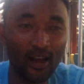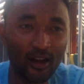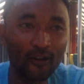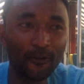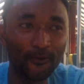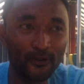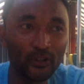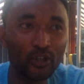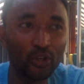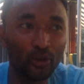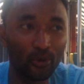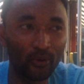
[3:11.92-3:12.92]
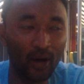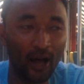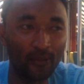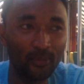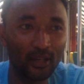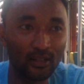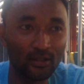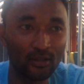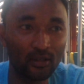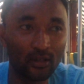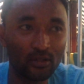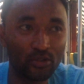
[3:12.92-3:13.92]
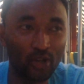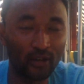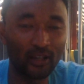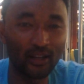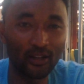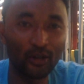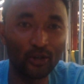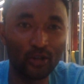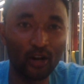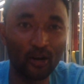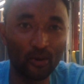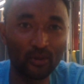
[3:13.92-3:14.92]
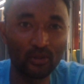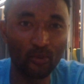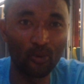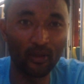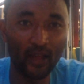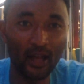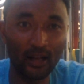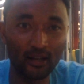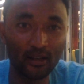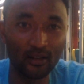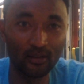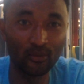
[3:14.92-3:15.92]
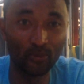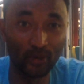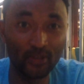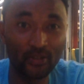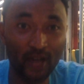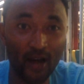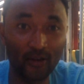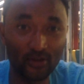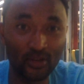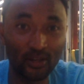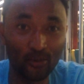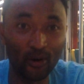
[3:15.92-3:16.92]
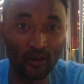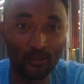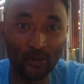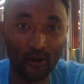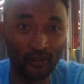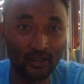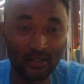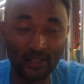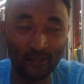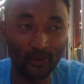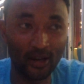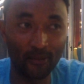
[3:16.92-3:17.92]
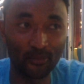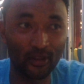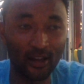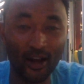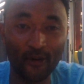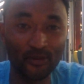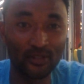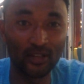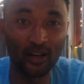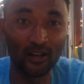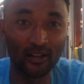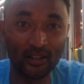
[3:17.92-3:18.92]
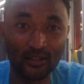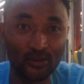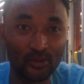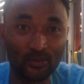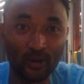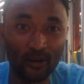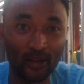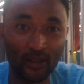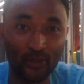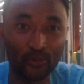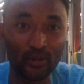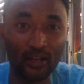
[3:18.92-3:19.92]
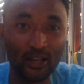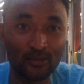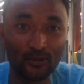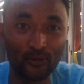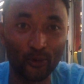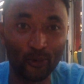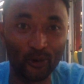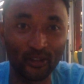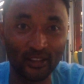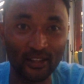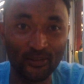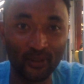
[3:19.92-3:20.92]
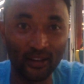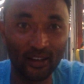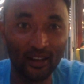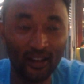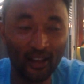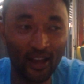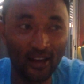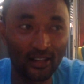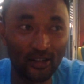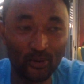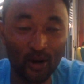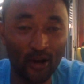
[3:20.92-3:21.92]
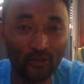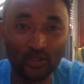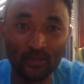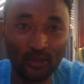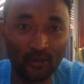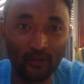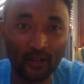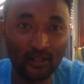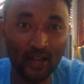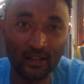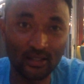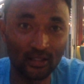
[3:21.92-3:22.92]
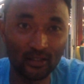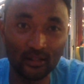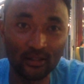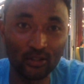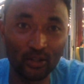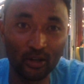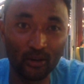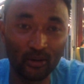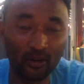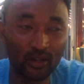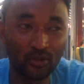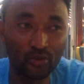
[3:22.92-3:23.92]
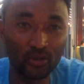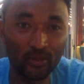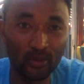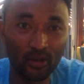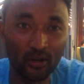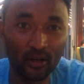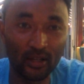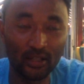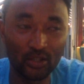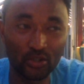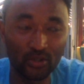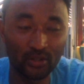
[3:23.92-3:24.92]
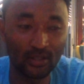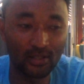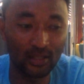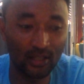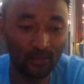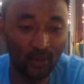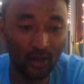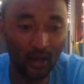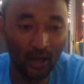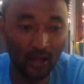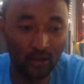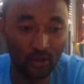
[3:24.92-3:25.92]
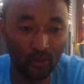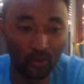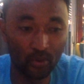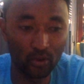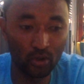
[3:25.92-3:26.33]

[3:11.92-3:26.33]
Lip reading: Yeah, a few. I mean, John Kennedy Hurtado was the one that reached out and said he wanted to be on the team, and I was gutted, because it was probably like 3 days before we were leaving, and he would obviously been a fantastic, contributor and addition to the team. And so,